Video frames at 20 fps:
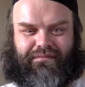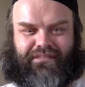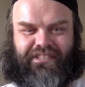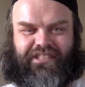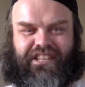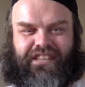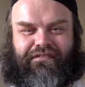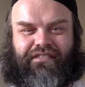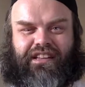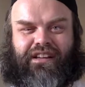The
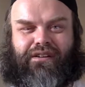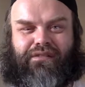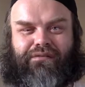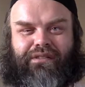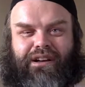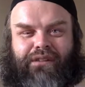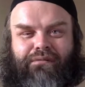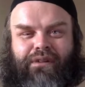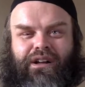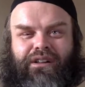TV?
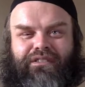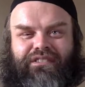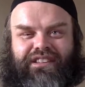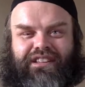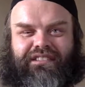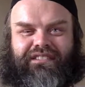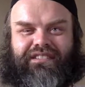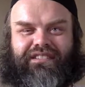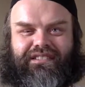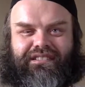Okay, well,
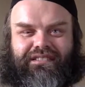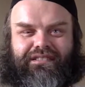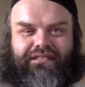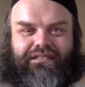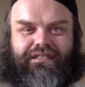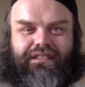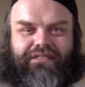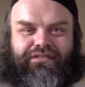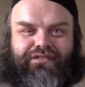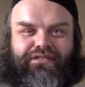then
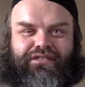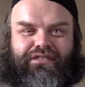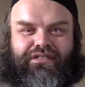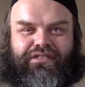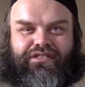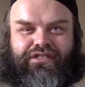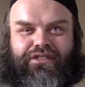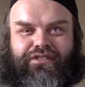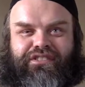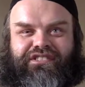
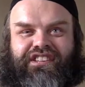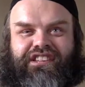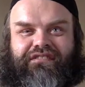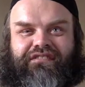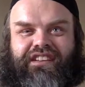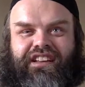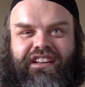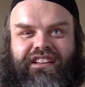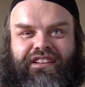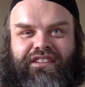it's your
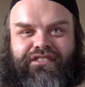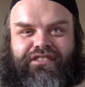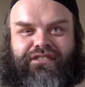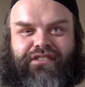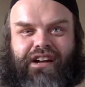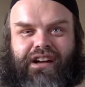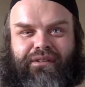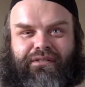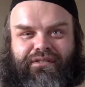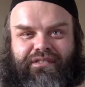TV and it's
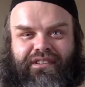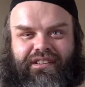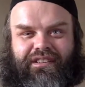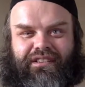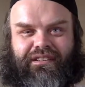your house.